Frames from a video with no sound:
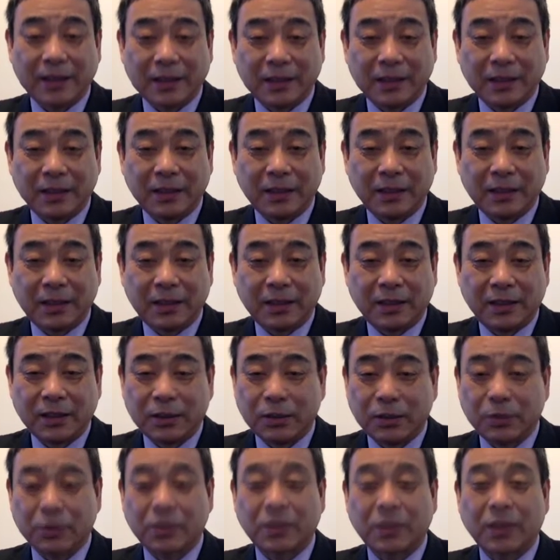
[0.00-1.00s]
leader
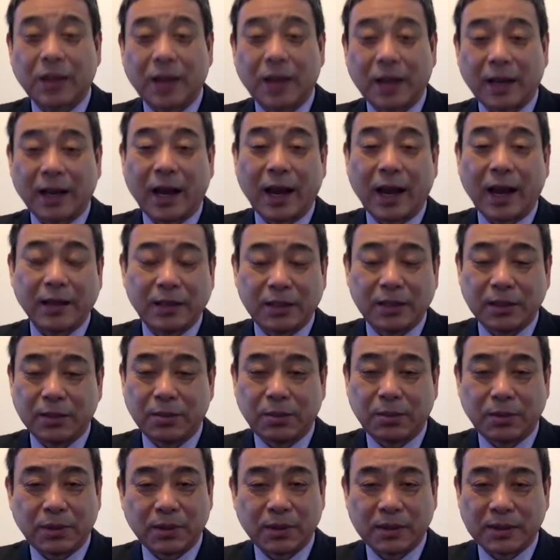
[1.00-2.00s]
who was not an
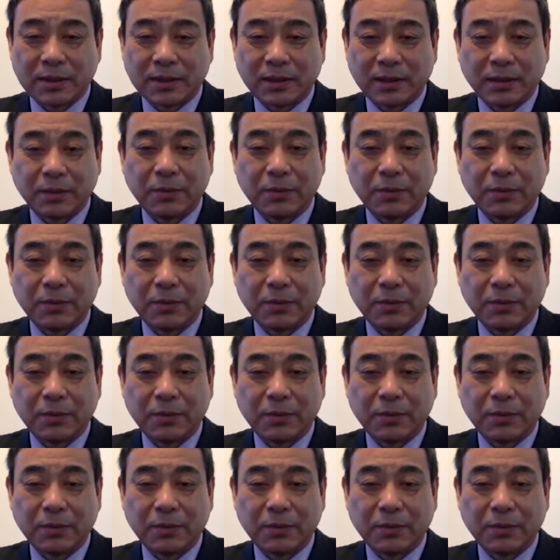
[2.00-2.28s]
IT person.